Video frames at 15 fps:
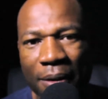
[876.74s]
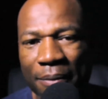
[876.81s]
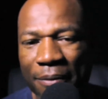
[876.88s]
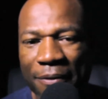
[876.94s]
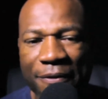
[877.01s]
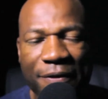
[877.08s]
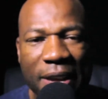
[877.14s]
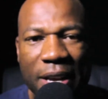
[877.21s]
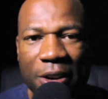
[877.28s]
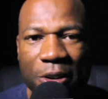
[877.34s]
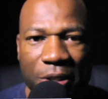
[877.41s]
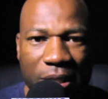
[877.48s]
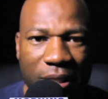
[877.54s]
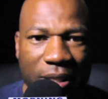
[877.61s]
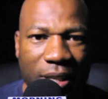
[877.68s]

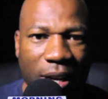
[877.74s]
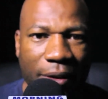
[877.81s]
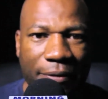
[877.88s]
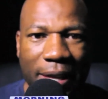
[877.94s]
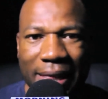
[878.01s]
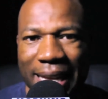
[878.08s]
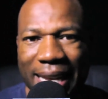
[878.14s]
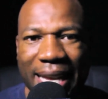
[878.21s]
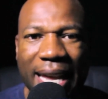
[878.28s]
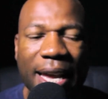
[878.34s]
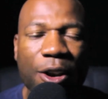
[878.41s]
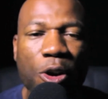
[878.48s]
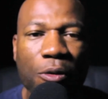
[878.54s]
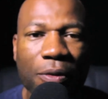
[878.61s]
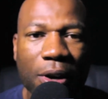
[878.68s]
fears and stuff that they
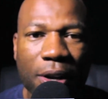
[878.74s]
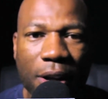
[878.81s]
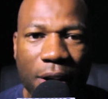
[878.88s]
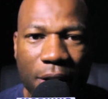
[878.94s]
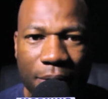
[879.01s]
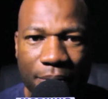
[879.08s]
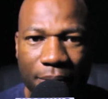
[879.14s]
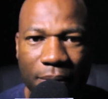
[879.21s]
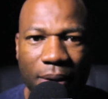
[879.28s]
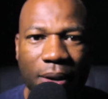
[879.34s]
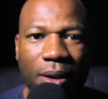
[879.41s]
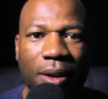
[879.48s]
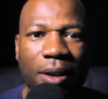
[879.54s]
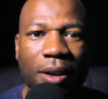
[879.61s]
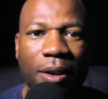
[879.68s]
can't overcome,
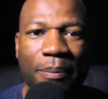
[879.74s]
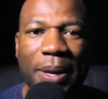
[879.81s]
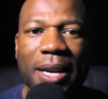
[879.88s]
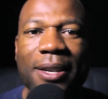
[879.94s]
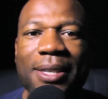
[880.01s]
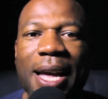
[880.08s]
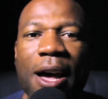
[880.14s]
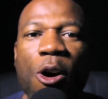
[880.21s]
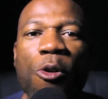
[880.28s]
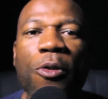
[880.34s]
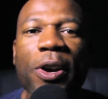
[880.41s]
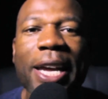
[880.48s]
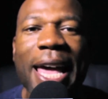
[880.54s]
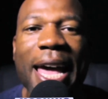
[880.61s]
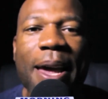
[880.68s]
because I
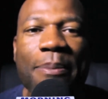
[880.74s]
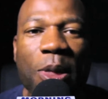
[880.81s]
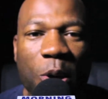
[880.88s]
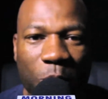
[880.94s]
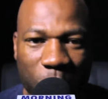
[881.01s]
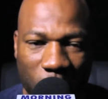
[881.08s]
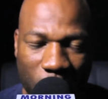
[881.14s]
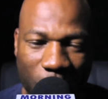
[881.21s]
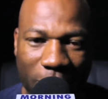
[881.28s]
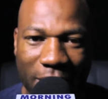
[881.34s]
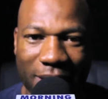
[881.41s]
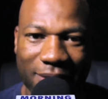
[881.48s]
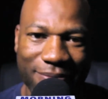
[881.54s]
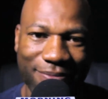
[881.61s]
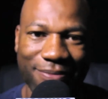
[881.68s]
overcame those
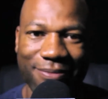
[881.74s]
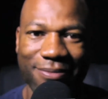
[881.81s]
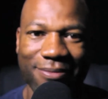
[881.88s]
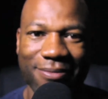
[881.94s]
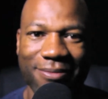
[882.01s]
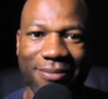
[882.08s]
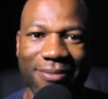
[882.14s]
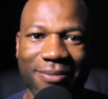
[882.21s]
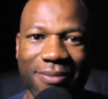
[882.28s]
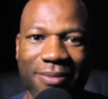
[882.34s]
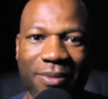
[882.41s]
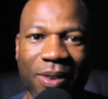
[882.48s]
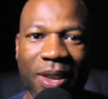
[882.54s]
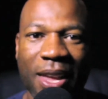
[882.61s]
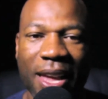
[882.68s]
already.
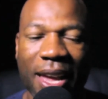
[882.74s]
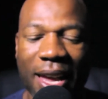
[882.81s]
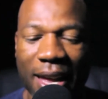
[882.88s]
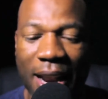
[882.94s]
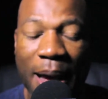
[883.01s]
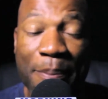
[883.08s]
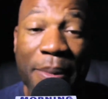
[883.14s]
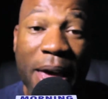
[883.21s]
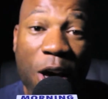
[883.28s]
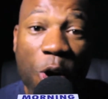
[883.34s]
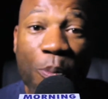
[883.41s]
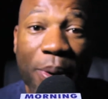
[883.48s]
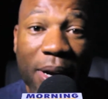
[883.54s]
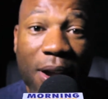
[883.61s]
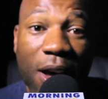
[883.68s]
And I'm
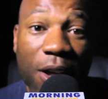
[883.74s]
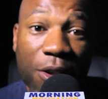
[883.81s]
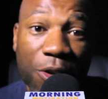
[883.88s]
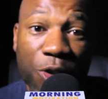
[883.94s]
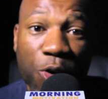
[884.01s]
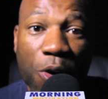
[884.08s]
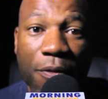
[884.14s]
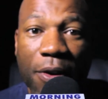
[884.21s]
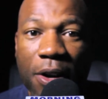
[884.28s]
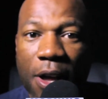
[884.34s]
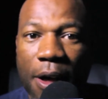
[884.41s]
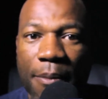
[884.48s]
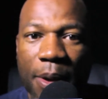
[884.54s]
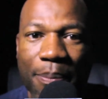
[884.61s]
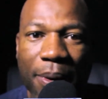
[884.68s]
helping others to
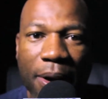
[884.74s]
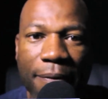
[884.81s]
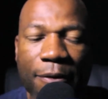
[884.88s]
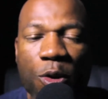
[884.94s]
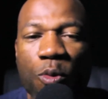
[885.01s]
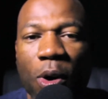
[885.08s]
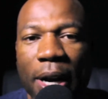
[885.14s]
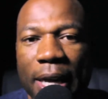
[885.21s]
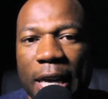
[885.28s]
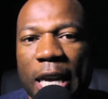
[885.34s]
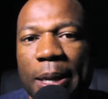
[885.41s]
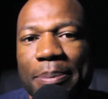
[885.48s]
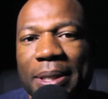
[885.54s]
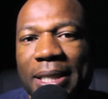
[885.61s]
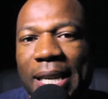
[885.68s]
overcome it. But if you want to
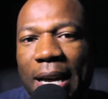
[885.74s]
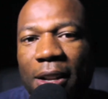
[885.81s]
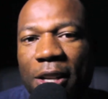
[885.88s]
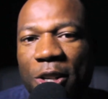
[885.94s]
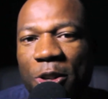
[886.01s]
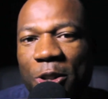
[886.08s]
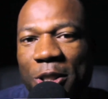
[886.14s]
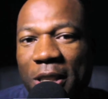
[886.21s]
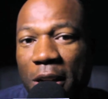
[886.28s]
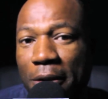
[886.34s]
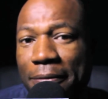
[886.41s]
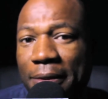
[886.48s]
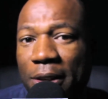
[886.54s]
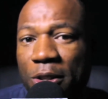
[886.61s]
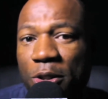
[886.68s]
keep selling
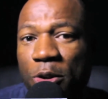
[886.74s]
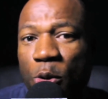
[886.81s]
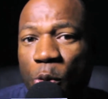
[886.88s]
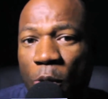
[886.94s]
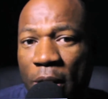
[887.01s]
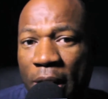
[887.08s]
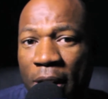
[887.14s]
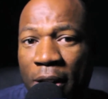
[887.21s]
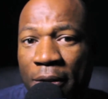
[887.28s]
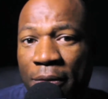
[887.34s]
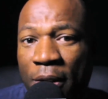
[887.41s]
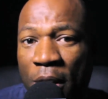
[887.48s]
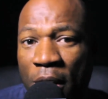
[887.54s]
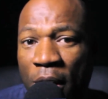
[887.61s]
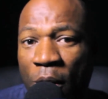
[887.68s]
yourself the story of
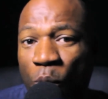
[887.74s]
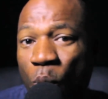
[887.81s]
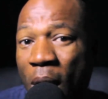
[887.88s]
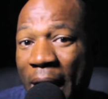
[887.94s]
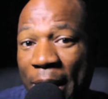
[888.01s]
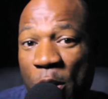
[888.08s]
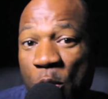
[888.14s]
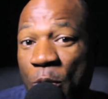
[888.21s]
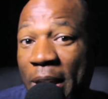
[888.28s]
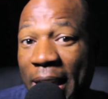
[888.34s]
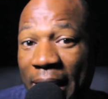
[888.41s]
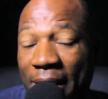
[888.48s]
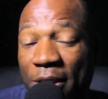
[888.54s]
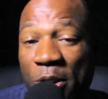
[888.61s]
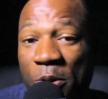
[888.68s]
why you
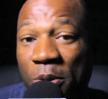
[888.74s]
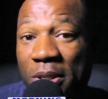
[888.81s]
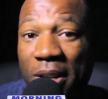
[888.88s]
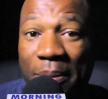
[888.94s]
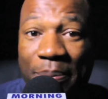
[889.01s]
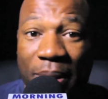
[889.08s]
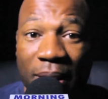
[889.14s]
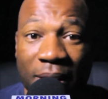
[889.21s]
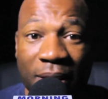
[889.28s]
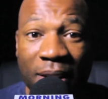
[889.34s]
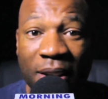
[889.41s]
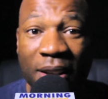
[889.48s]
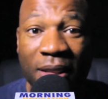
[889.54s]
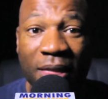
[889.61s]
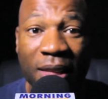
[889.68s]
can't do something,
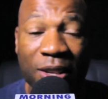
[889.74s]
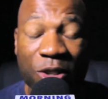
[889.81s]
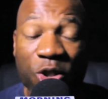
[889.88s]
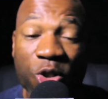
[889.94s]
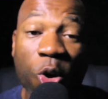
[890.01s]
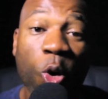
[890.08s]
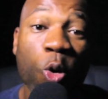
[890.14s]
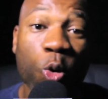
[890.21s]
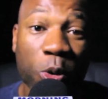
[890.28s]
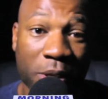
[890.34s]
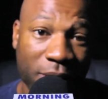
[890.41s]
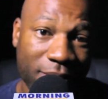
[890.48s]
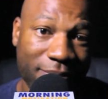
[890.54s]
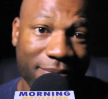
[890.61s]
then sold,